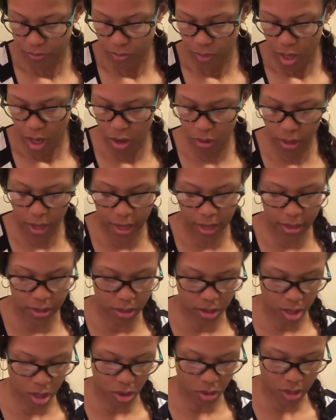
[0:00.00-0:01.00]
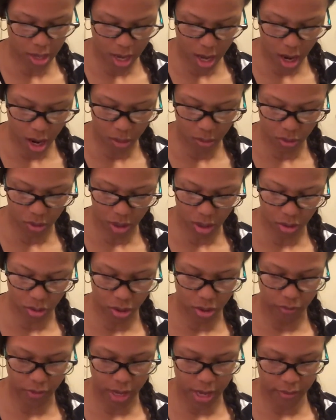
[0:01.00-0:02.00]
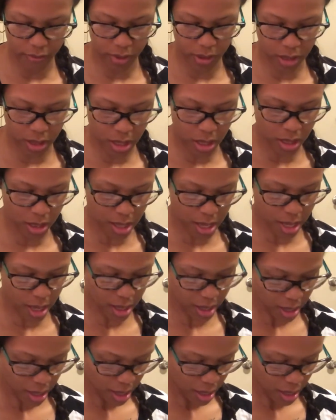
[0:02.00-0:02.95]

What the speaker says: okay, so now I'm going to go over everything that